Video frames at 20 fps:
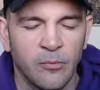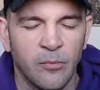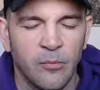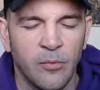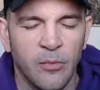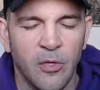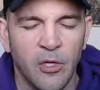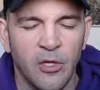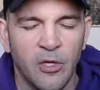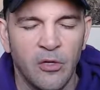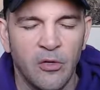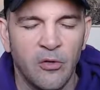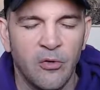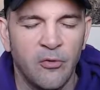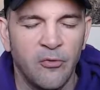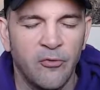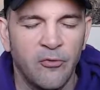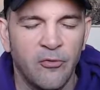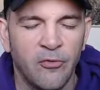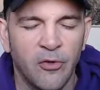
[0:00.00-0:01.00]
May
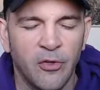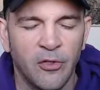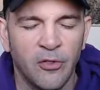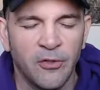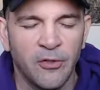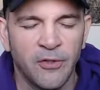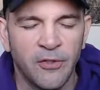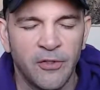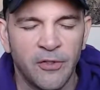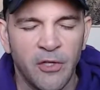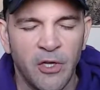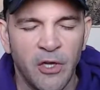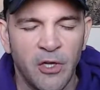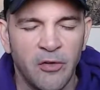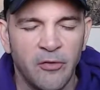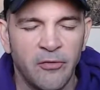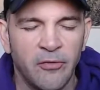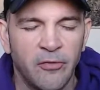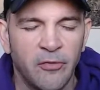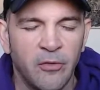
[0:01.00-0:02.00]
you feel
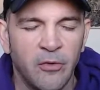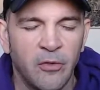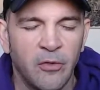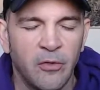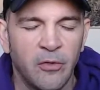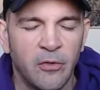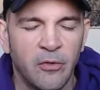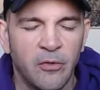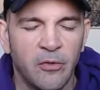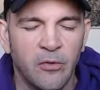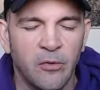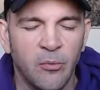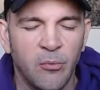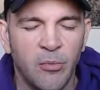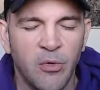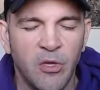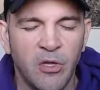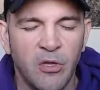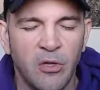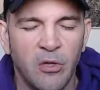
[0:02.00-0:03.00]
safe to
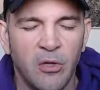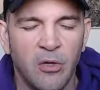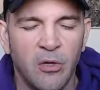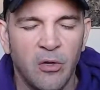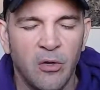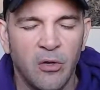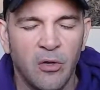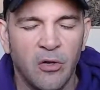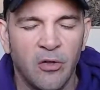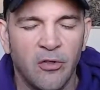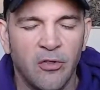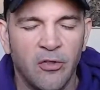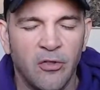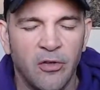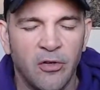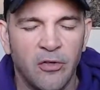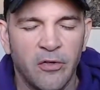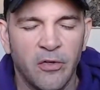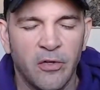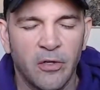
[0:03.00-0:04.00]
be
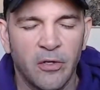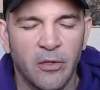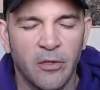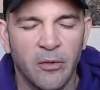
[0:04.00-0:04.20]
authentic.